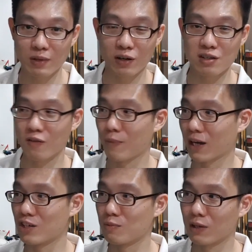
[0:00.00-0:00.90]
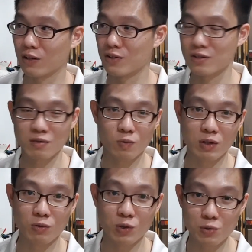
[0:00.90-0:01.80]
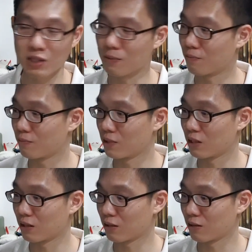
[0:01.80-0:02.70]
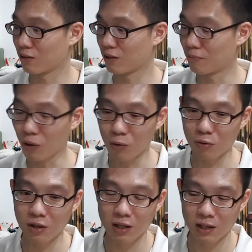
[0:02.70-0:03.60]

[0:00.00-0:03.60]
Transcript: because of packaging, because when you use the bowl,